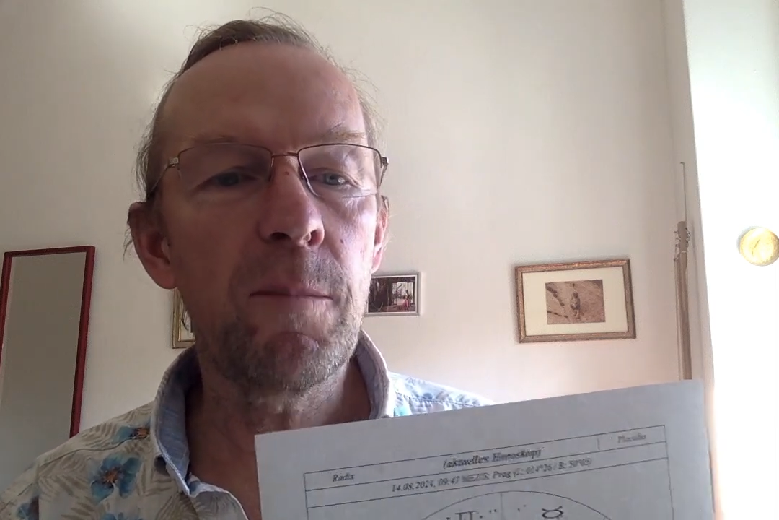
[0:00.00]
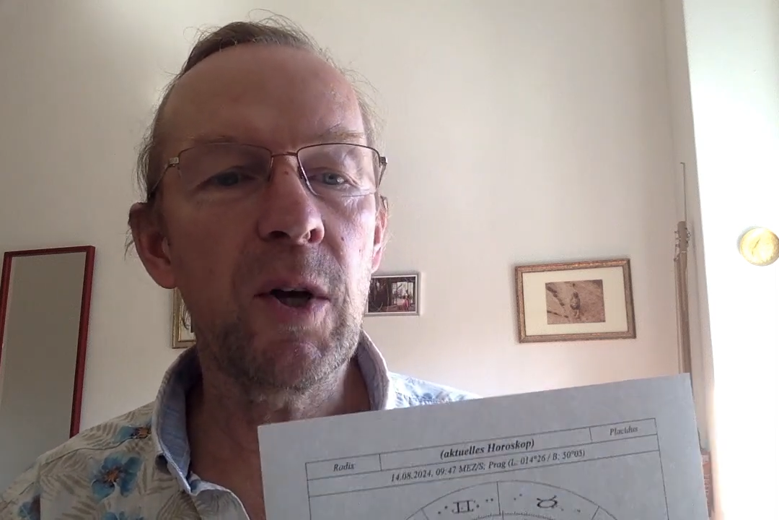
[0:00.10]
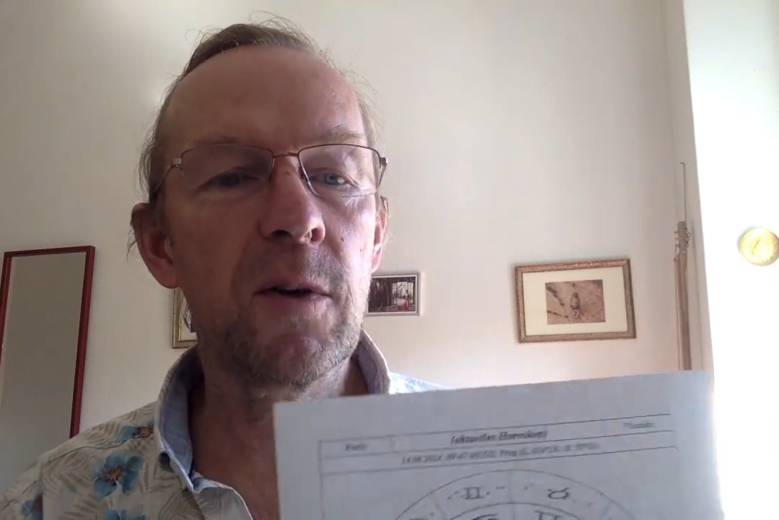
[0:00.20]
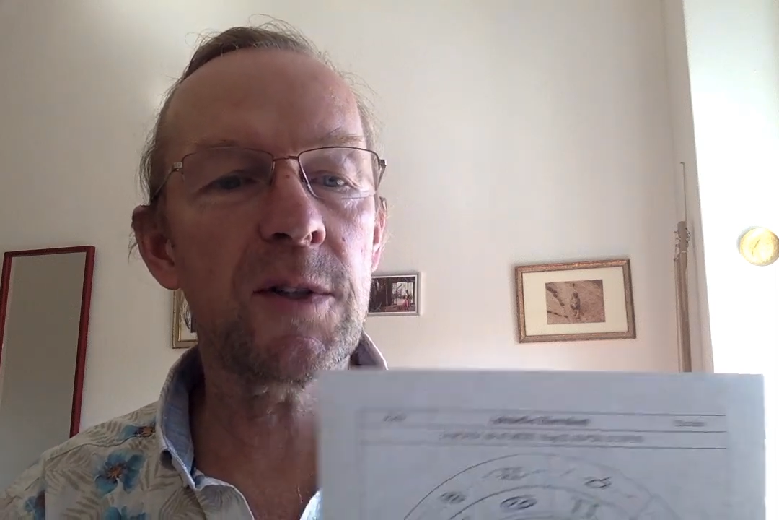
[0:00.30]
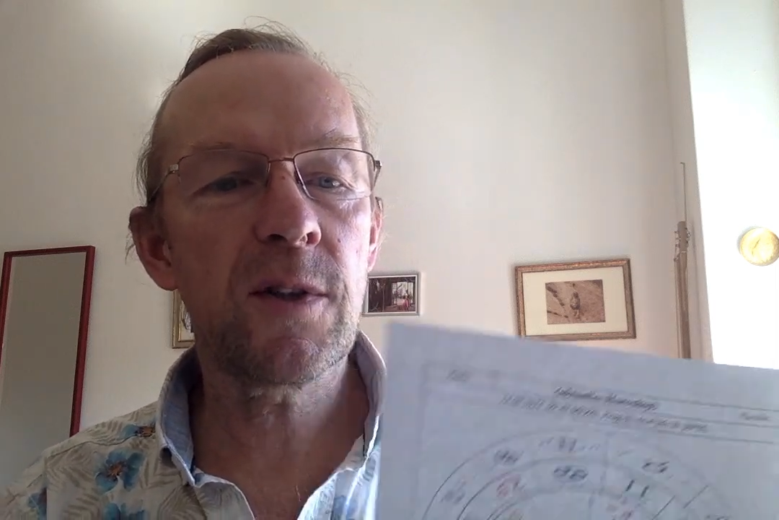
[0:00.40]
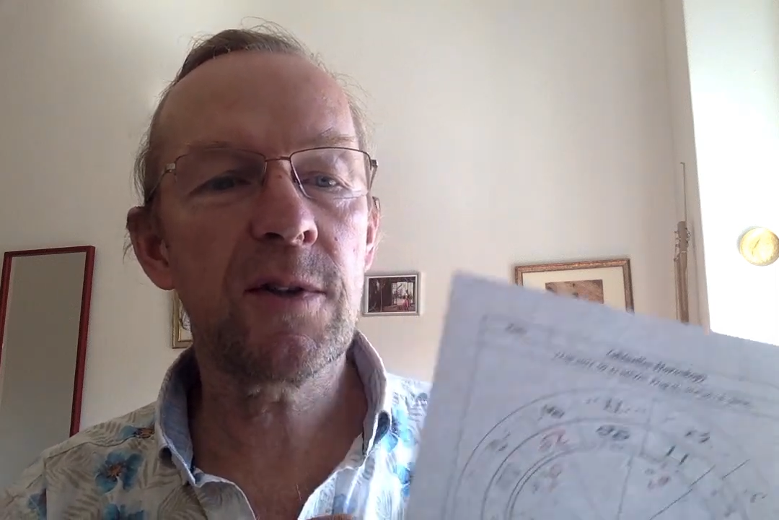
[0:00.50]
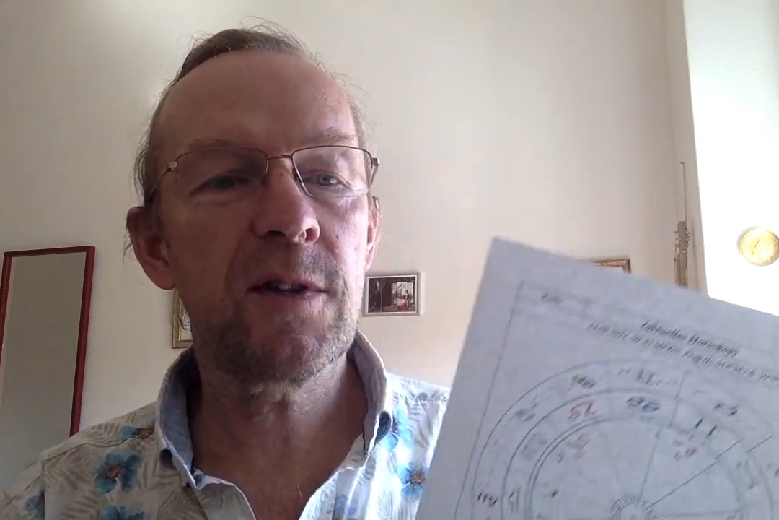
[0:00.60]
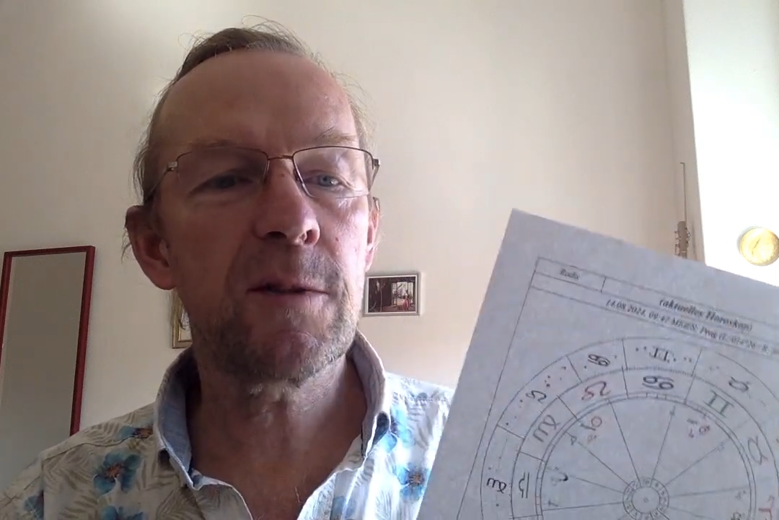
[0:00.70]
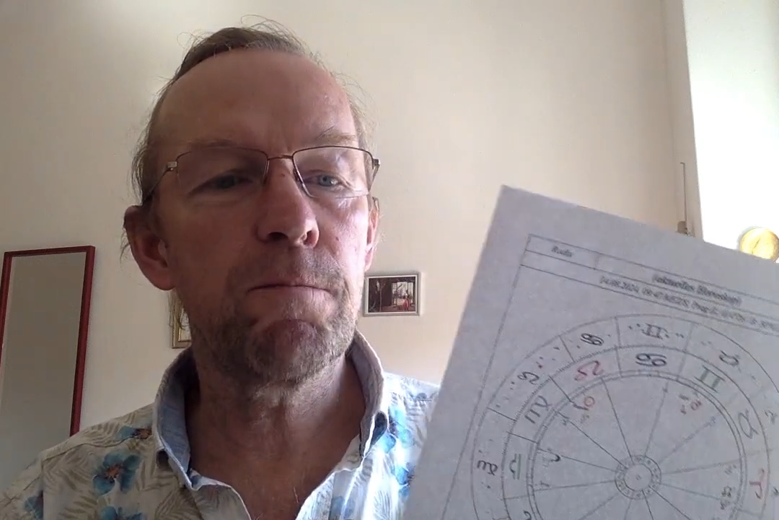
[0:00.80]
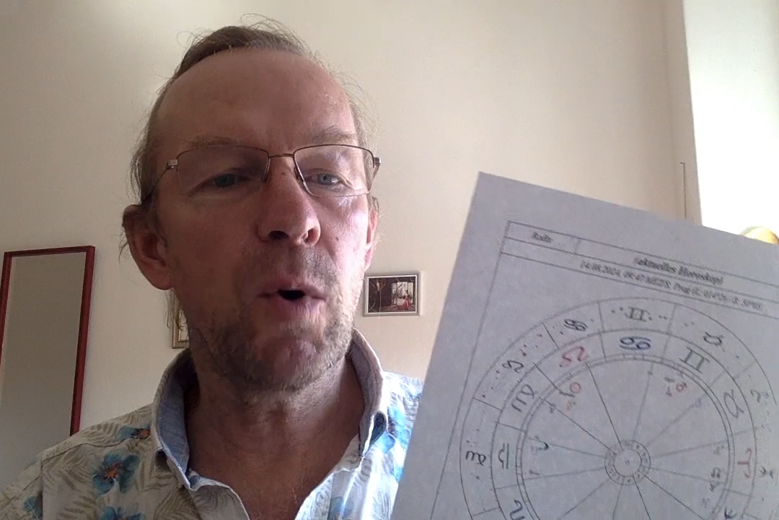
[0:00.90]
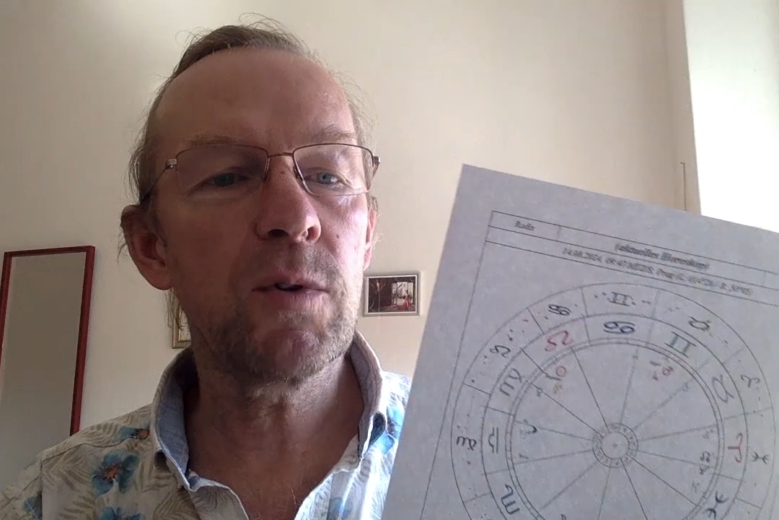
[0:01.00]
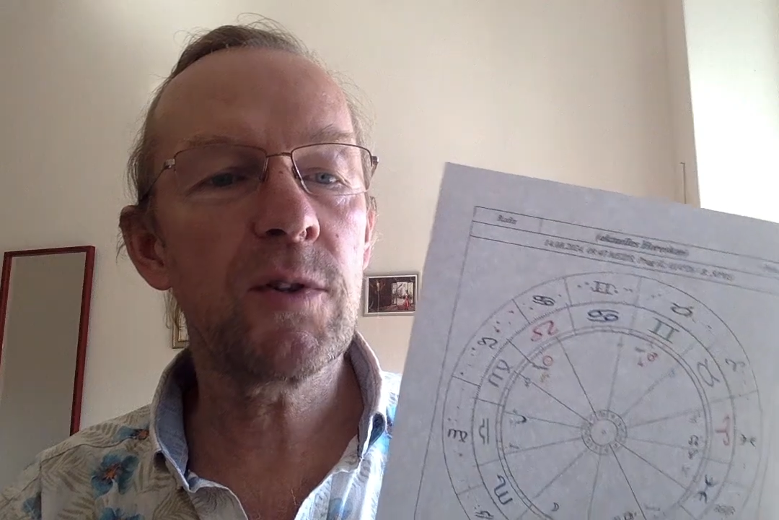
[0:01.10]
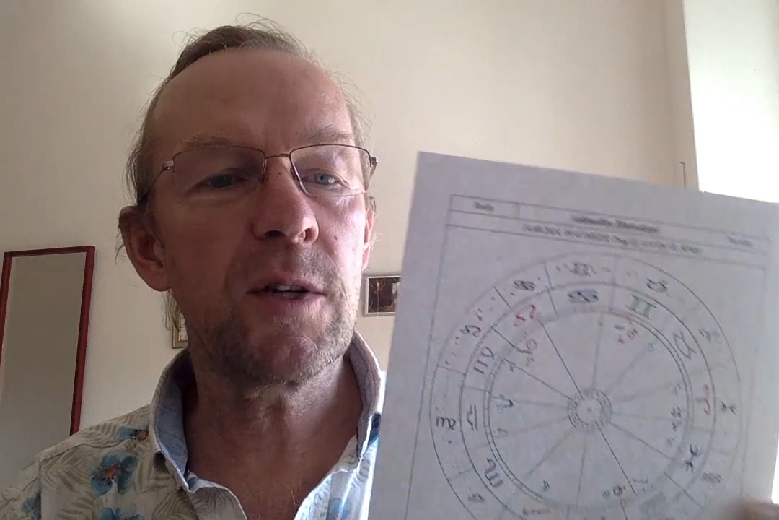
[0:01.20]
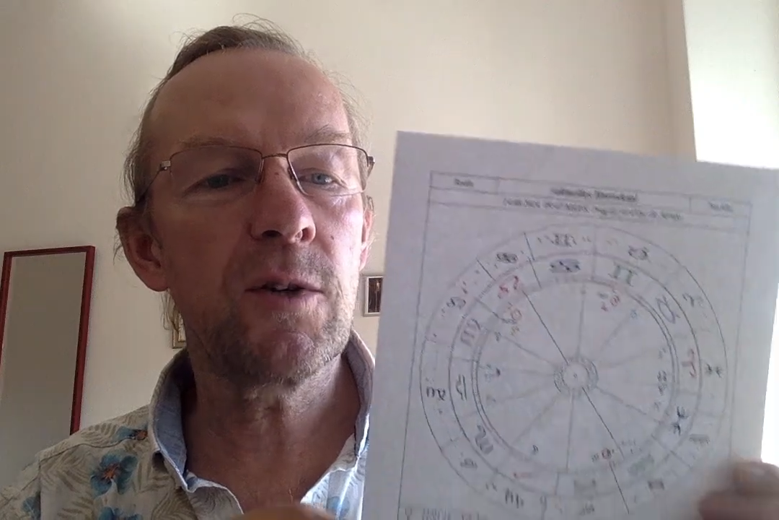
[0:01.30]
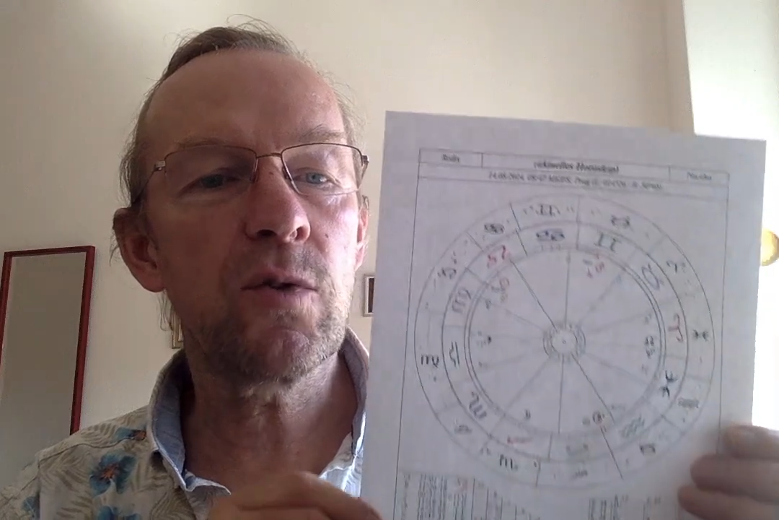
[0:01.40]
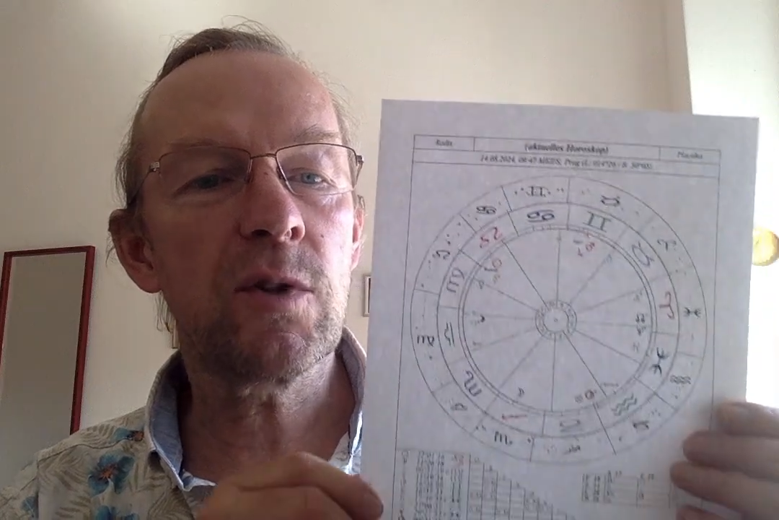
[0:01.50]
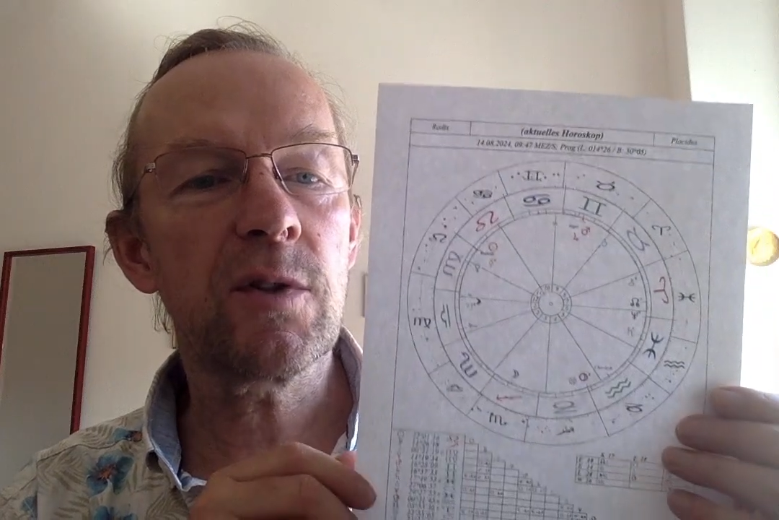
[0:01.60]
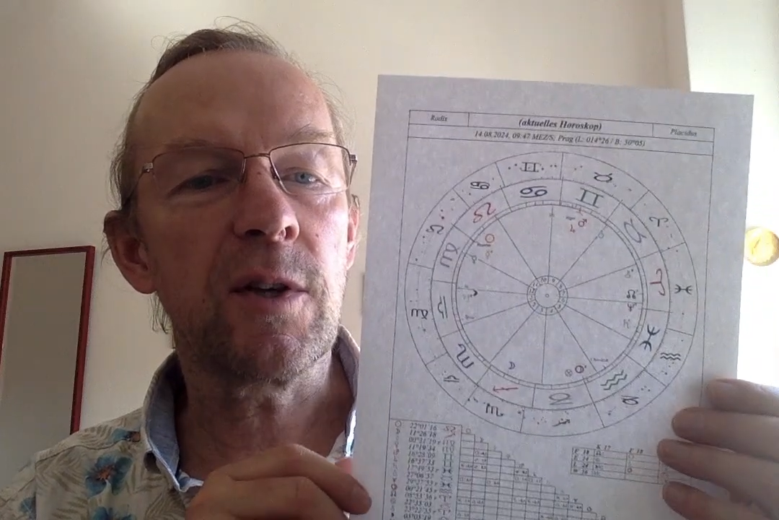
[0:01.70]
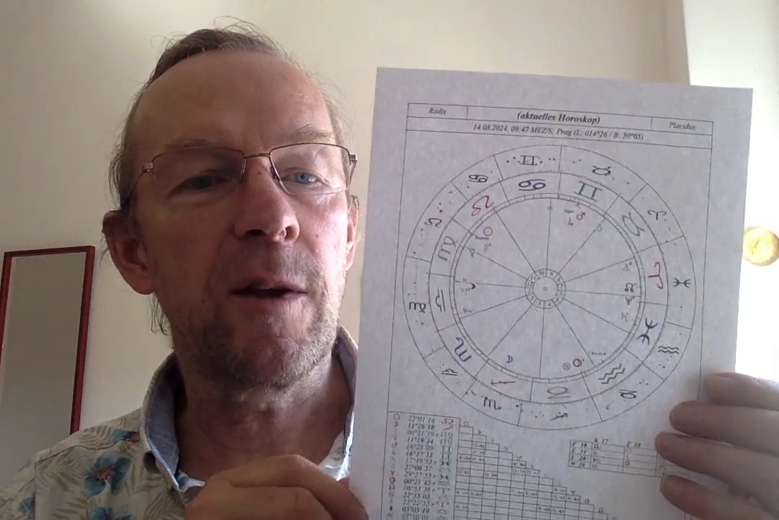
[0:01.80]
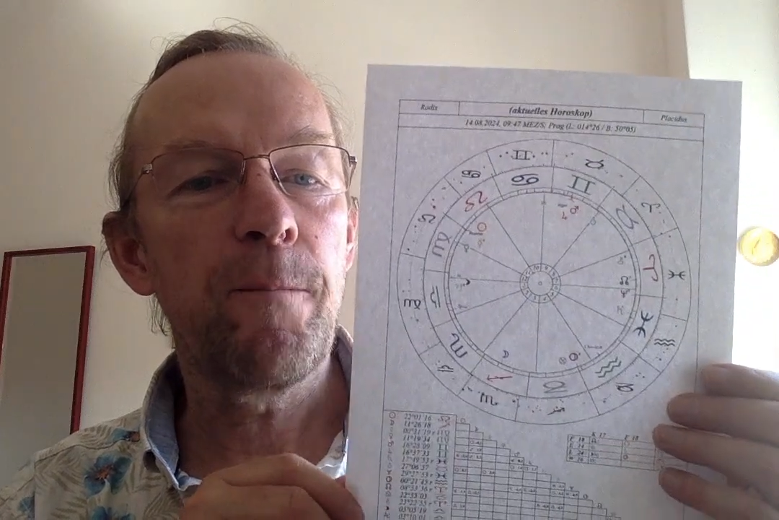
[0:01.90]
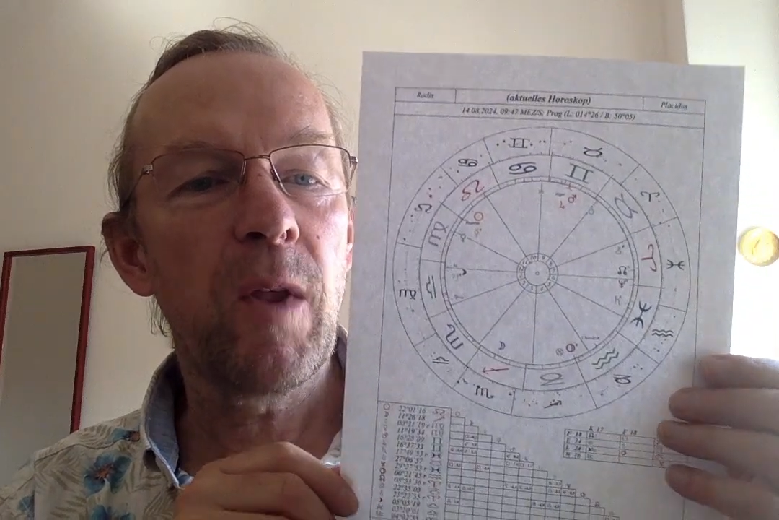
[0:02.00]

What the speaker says: because this is most interesting.